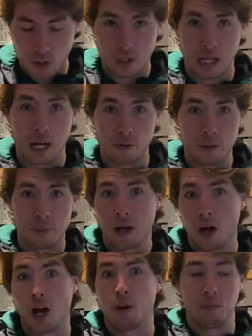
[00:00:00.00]
calorie me
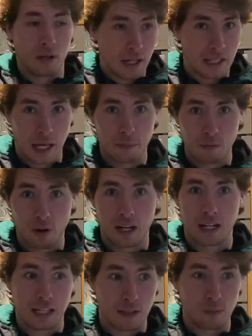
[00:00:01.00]
up, get me
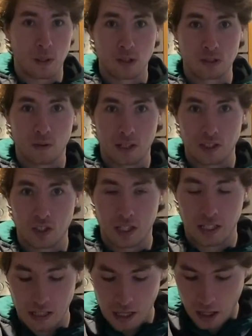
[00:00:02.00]
ready, give me lots of
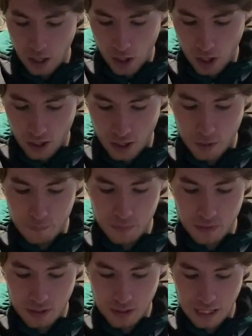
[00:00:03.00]
energy.
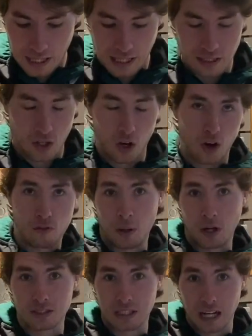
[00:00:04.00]
It is
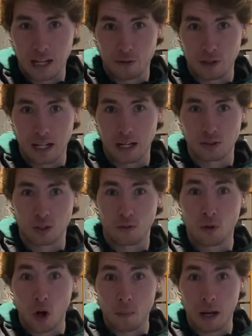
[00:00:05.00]
11:30 now, so I've
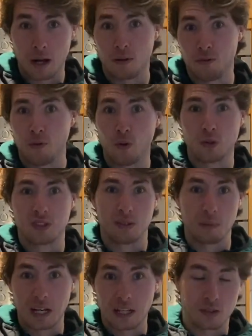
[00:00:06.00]
got about 40
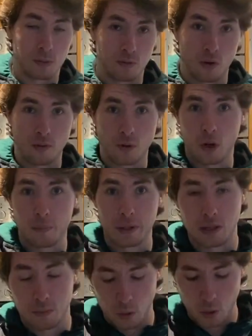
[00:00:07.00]
minutes before I've got to
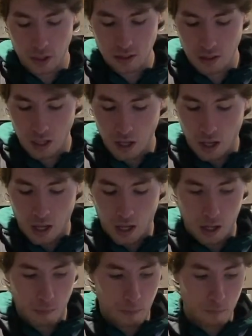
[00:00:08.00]
meet the boys.
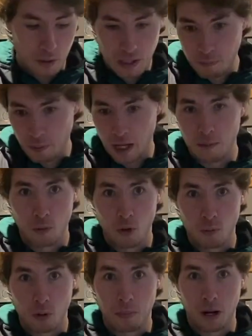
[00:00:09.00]
I'm getting more
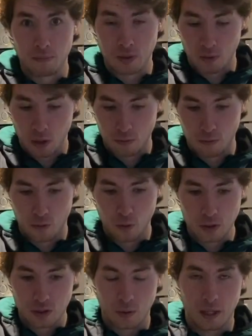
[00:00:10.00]
and more pumped. I'm looking
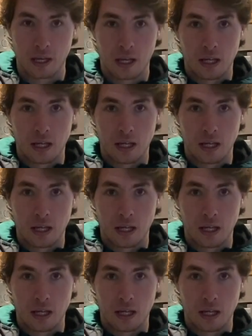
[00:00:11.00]
forward to it.